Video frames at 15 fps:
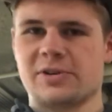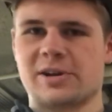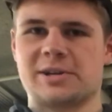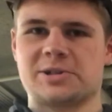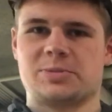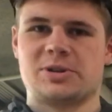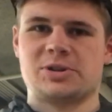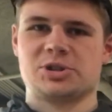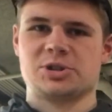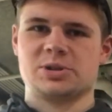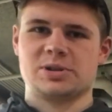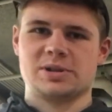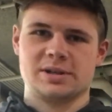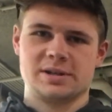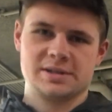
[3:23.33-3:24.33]
I forgot to mention,
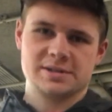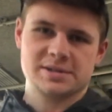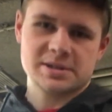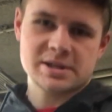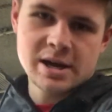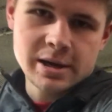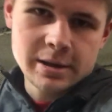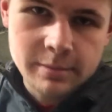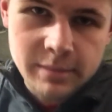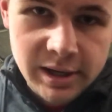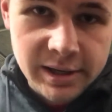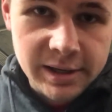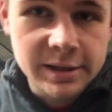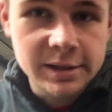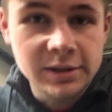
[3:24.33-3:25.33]
is
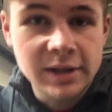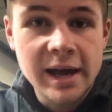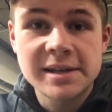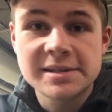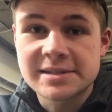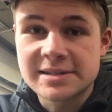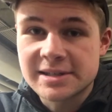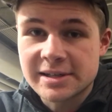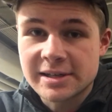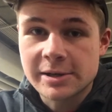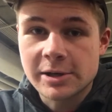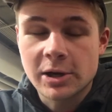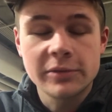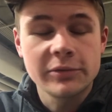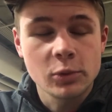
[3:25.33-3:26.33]
my last day
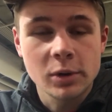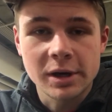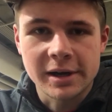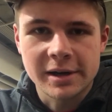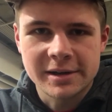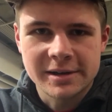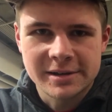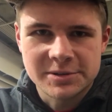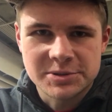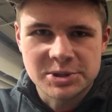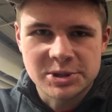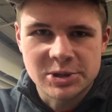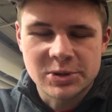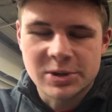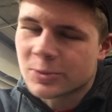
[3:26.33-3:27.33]
of work.
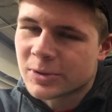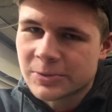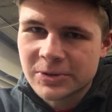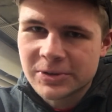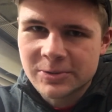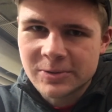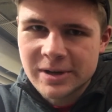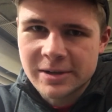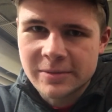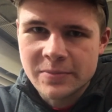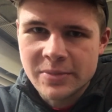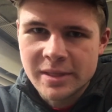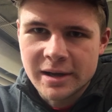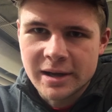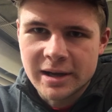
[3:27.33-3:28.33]
So it went really
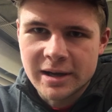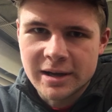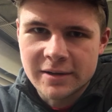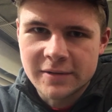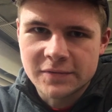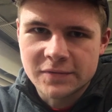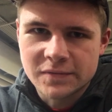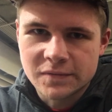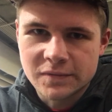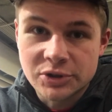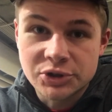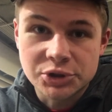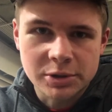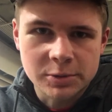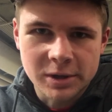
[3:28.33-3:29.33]
well. I've
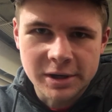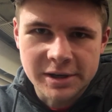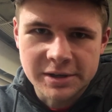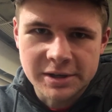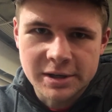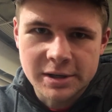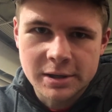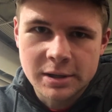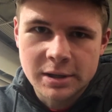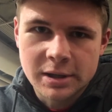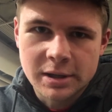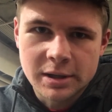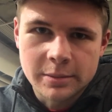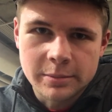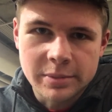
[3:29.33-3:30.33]
enjoyed working here,
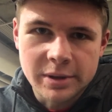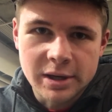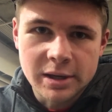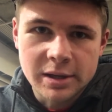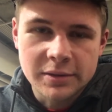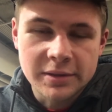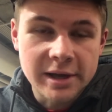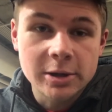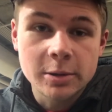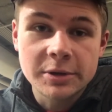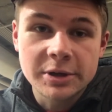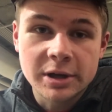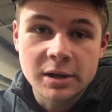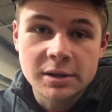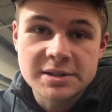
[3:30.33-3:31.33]
but that'll
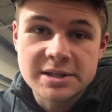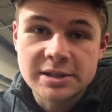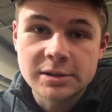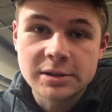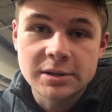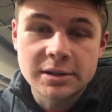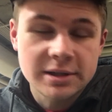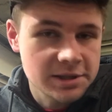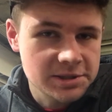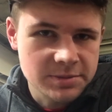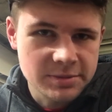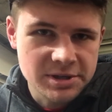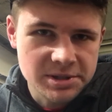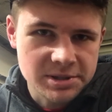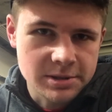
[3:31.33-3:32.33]
be all till next
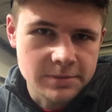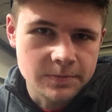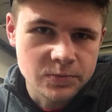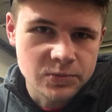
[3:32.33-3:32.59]
semester.